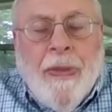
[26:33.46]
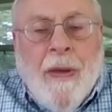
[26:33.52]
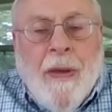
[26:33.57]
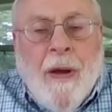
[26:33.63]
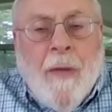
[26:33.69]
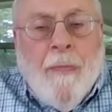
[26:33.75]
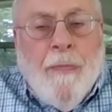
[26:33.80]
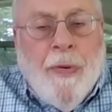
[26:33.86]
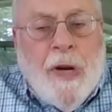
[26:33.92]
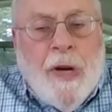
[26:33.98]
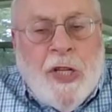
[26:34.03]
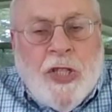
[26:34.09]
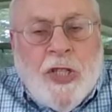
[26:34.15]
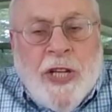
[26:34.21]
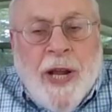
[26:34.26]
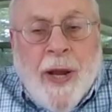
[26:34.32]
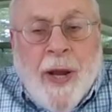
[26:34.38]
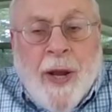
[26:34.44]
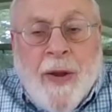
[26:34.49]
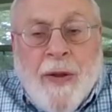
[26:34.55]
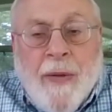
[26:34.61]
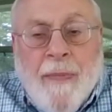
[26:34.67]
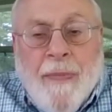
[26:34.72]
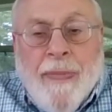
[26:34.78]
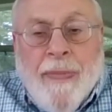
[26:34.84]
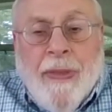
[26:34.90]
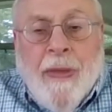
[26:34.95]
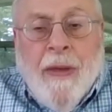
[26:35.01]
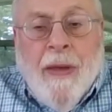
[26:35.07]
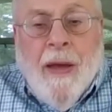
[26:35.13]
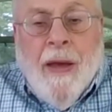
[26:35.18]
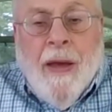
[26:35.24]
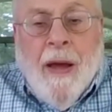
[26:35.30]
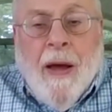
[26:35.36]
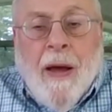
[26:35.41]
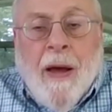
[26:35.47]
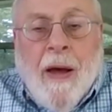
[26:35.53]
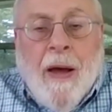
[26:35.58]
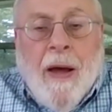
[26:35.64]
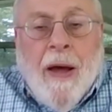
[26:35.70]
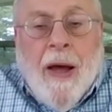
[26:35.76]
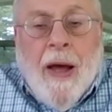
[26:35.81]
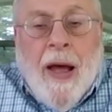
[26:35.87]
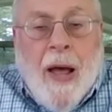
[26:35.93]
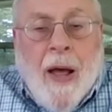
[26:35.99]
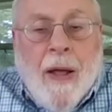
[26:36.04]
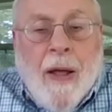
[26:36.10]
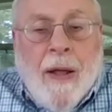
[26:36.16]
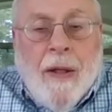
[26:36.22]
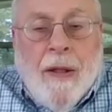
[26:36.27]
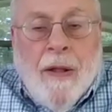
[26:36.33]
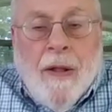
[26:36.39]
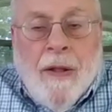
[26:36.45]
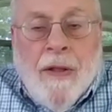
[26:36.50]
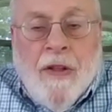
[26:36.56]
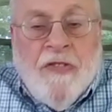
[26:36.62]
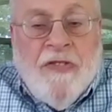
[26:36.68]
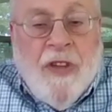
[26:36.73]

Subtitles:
appreciate the